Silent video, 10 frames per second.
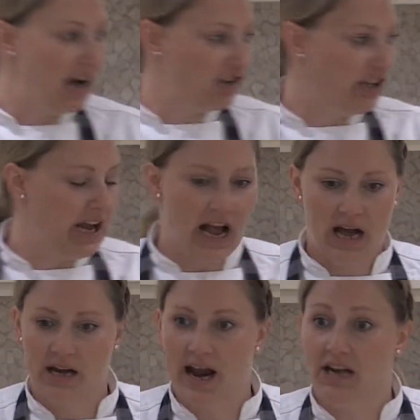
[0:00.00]
actually
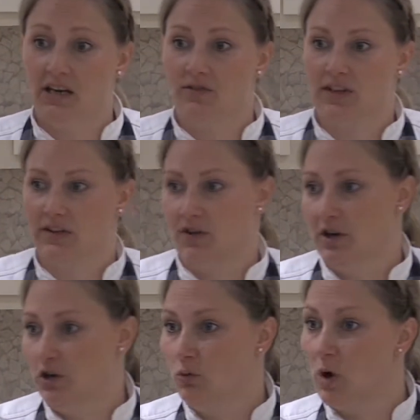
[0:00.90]
add any
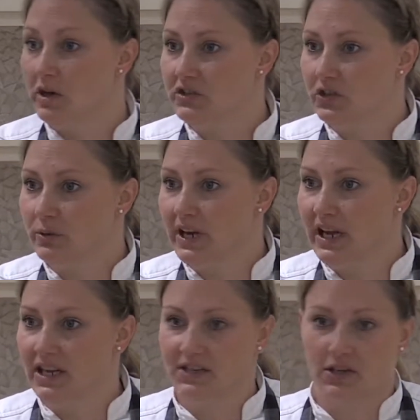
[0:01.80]
flavoring you want to
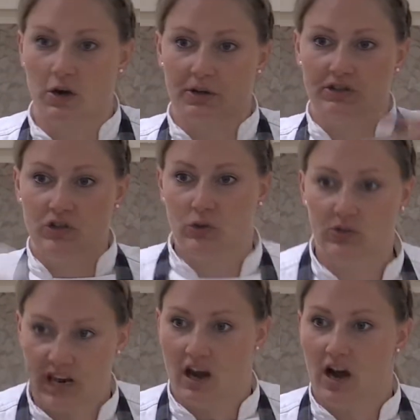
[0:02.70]
it, and it's going to
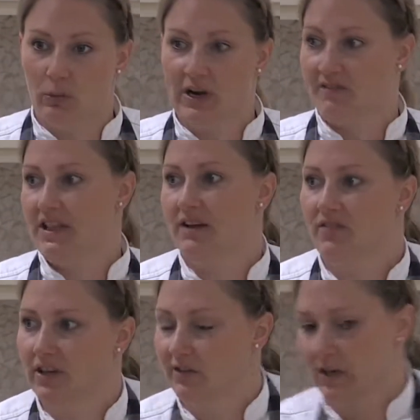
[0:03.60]
take on whatever that
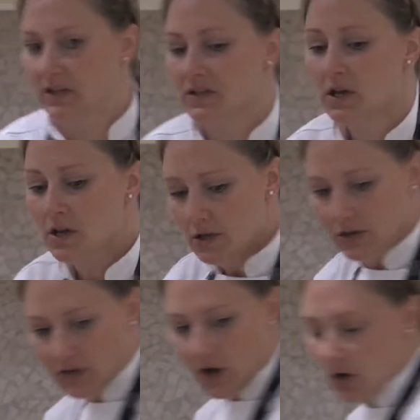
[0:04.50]
flavor is.
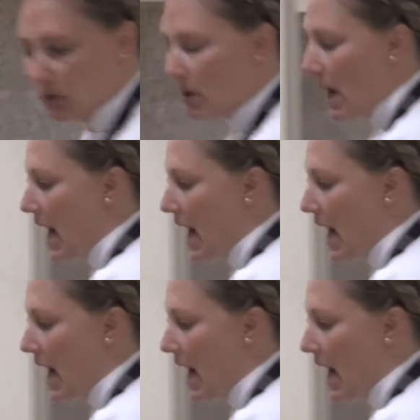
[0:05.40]
So